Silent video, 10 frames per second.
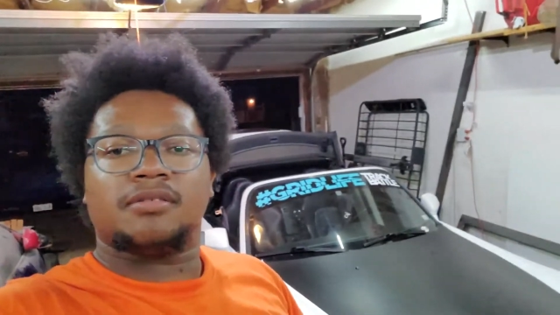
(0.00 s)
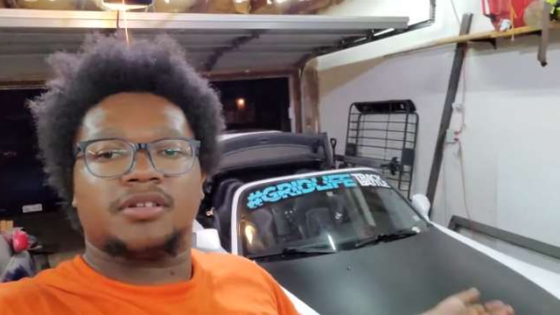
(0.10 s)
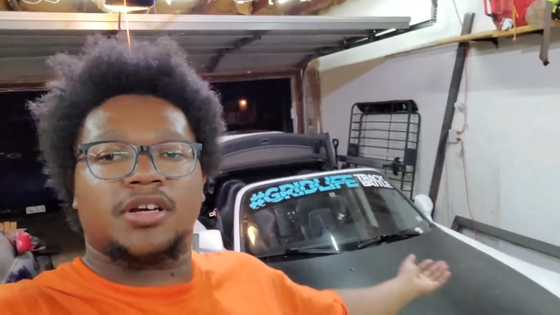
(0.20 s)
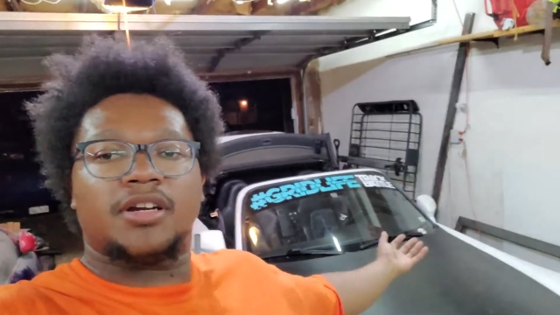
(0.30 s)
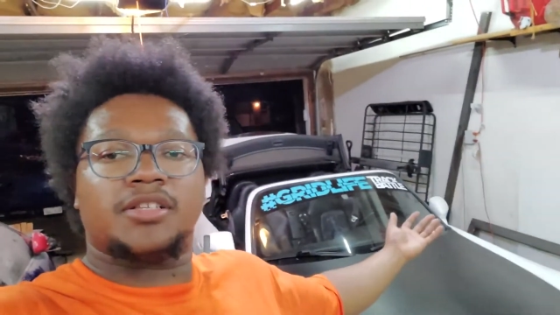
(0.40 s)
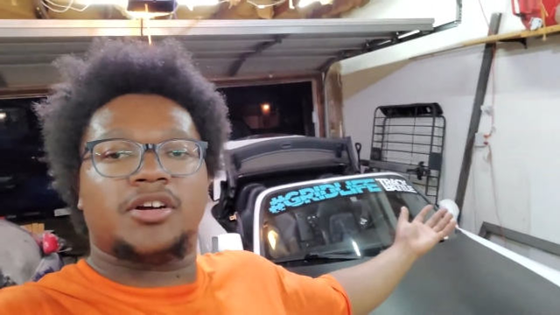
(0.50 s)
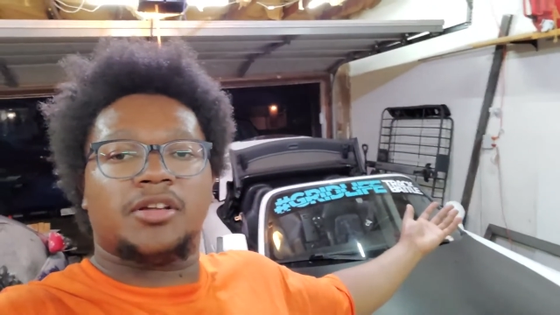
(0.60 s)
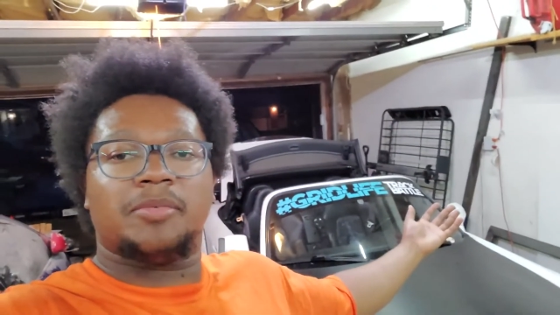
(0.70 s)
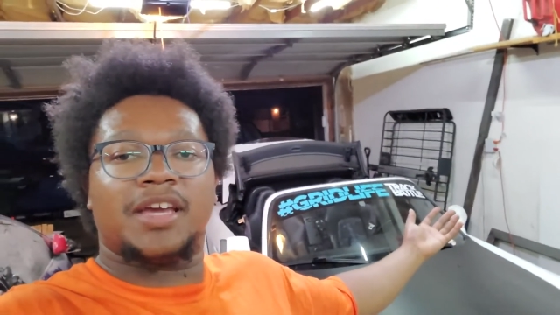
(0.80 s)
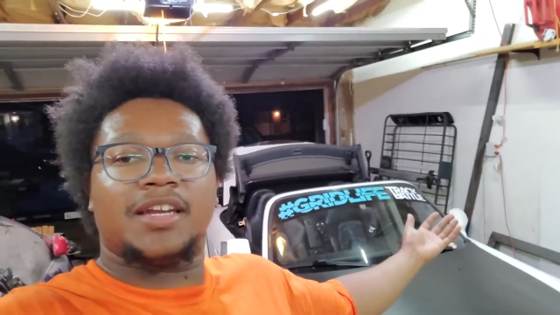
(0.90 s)
couldn't have
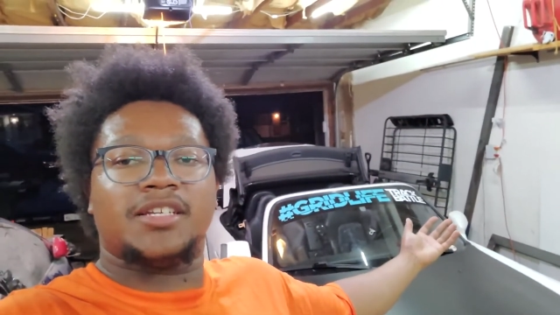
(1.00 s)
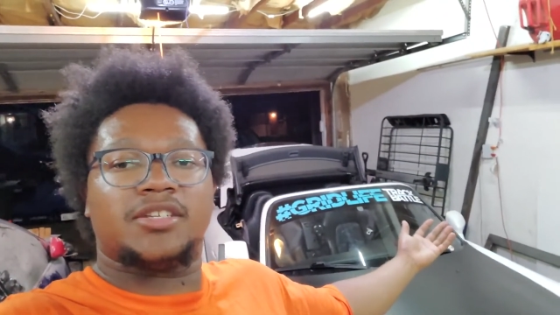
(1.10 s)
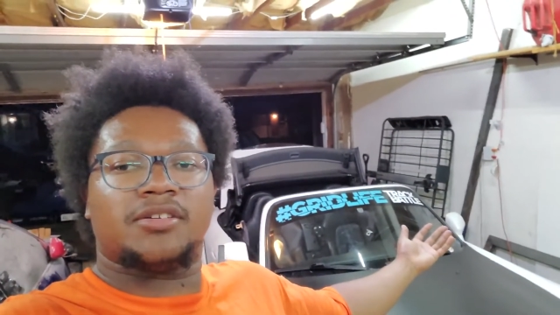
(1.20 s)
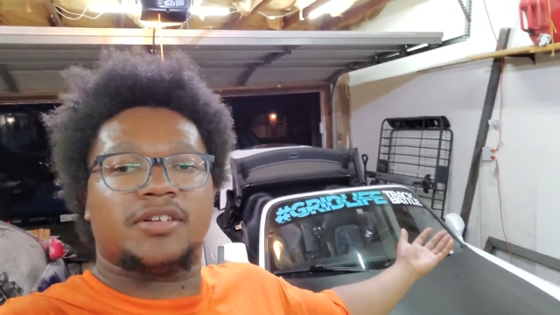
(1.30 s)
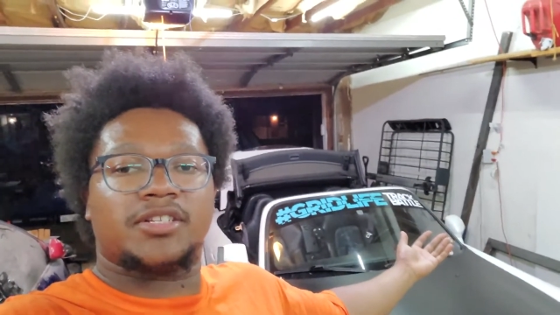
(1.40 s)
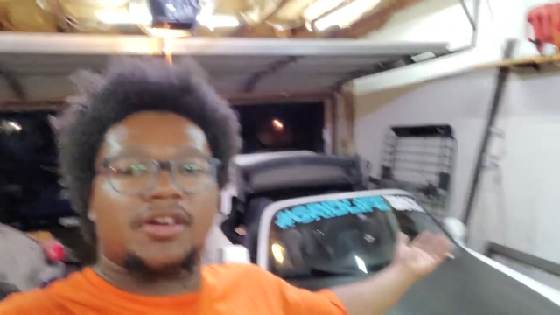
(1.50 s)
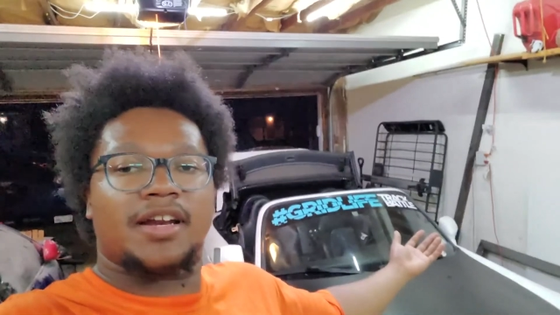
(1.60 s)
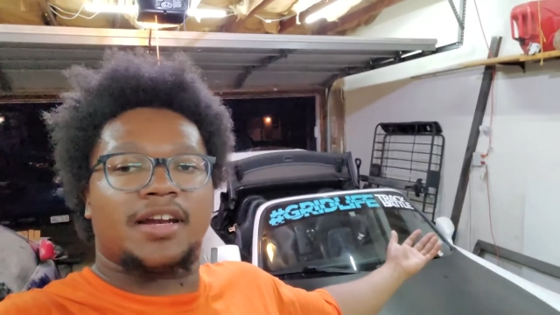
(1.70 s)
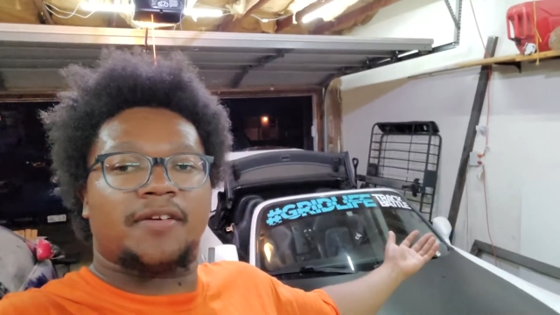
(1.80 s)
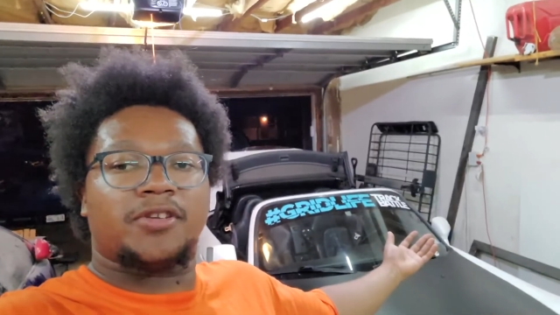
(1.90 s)
told me any sooner, so I
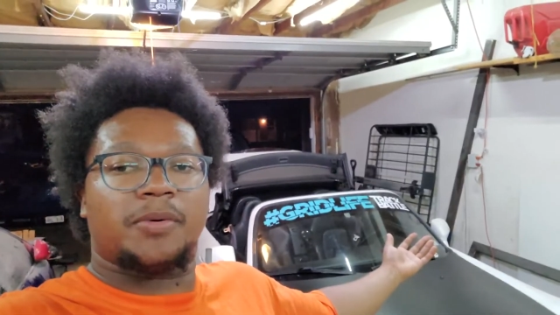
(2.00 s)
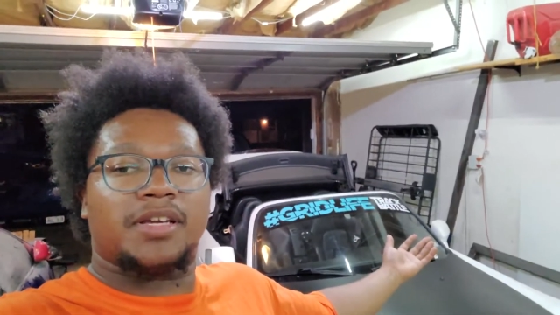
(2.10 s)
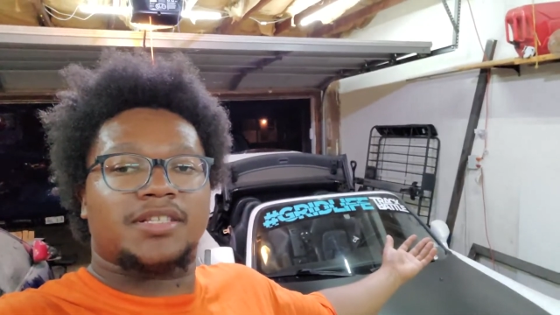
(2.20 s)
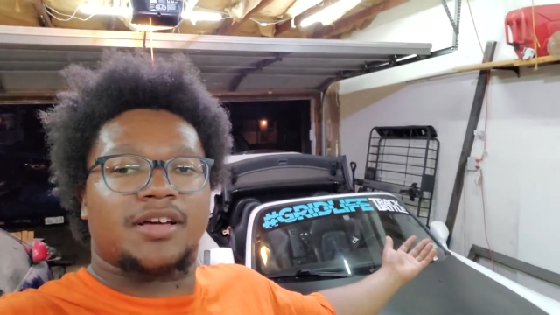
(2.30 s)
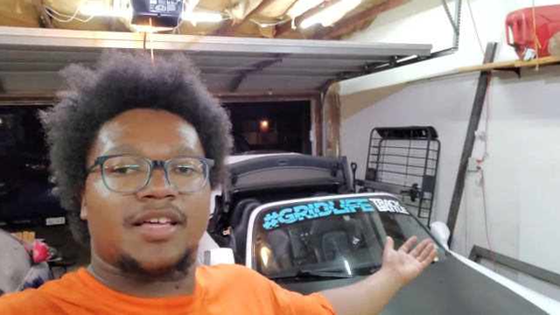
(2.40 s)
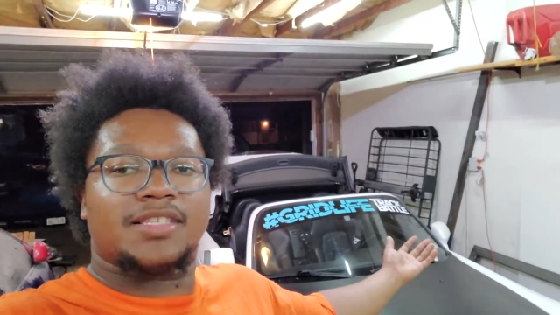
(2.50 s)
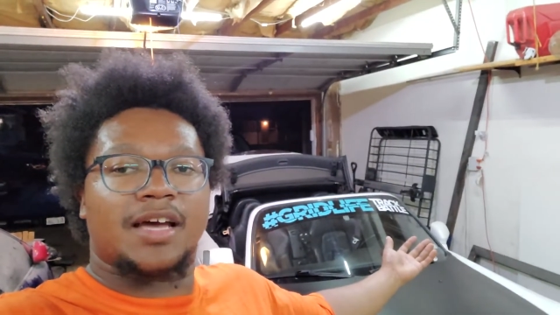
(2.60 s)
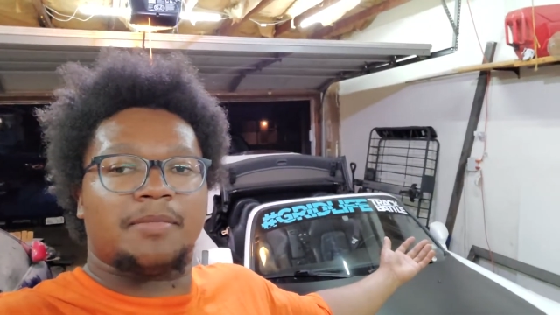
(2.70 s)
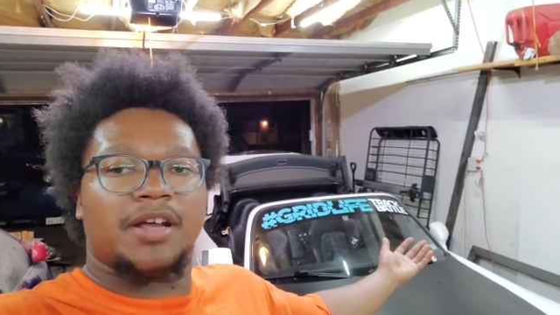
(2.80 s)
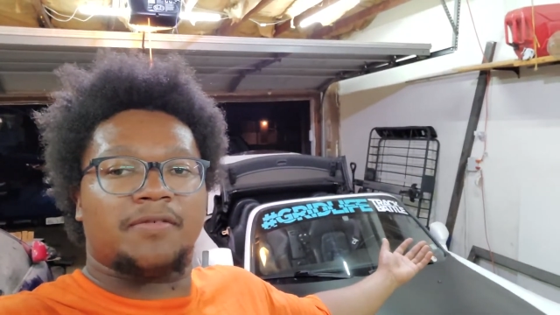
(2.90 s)
didn't have to waste all that
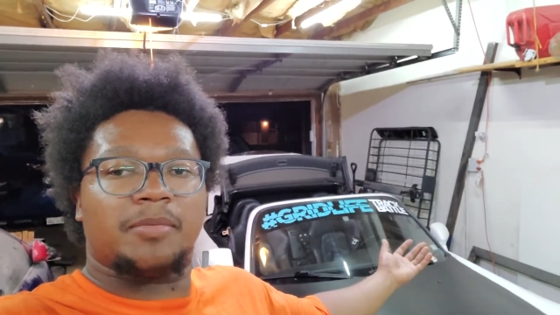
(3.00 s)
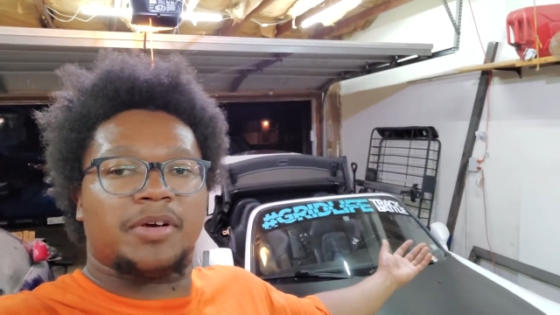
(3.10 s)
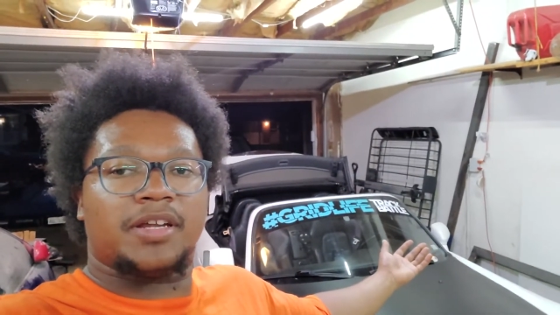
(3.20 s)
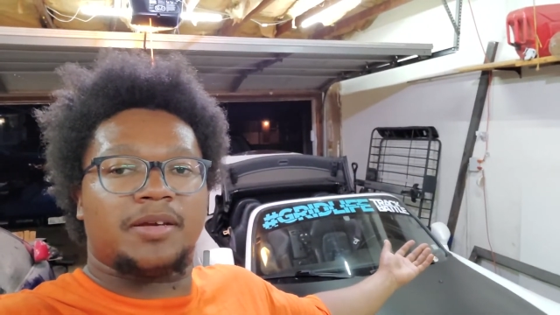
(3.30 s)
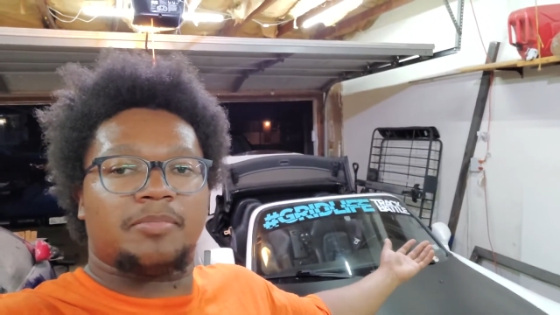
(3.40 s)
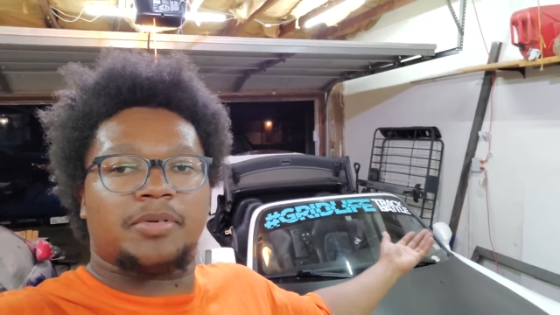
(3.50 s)
time and effort, buddy.